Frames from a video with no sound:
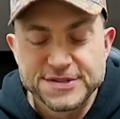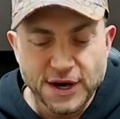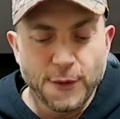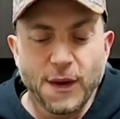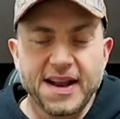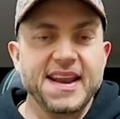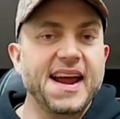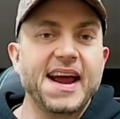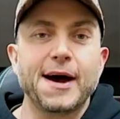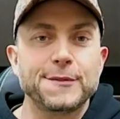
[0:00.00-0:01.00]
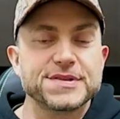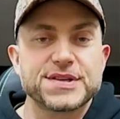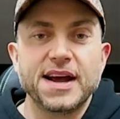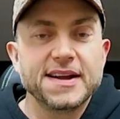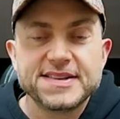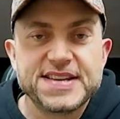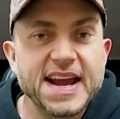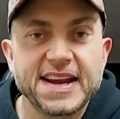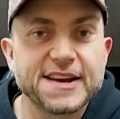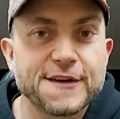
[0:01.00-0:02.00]
So one day I was
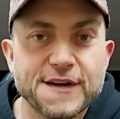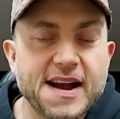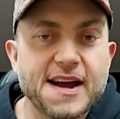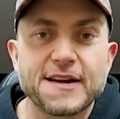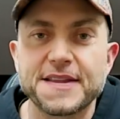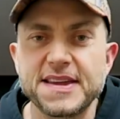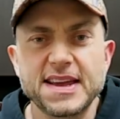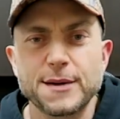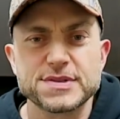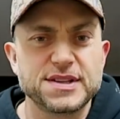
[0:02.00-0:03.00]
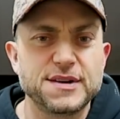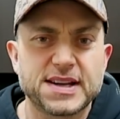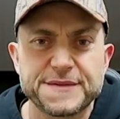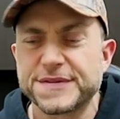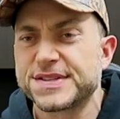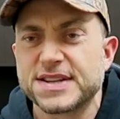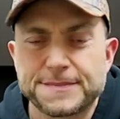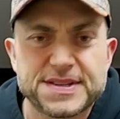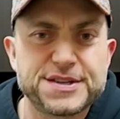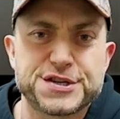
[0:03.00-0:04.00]
tinkering around. I think I was looking for
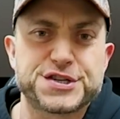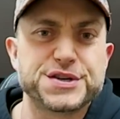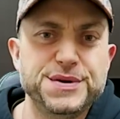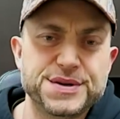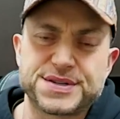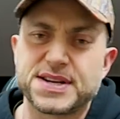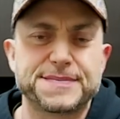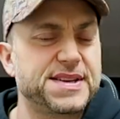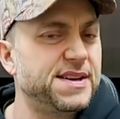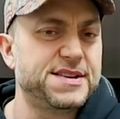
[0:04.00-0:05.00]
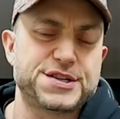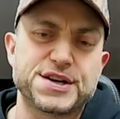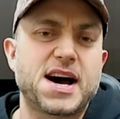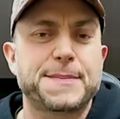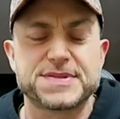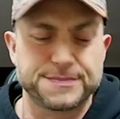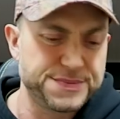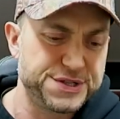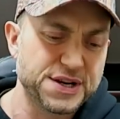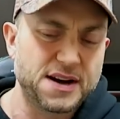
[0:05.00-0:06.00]
something to shoot or something in the shop,
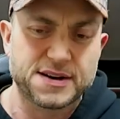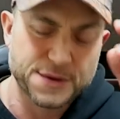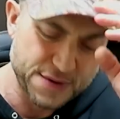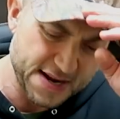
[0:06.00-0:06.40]
some junk or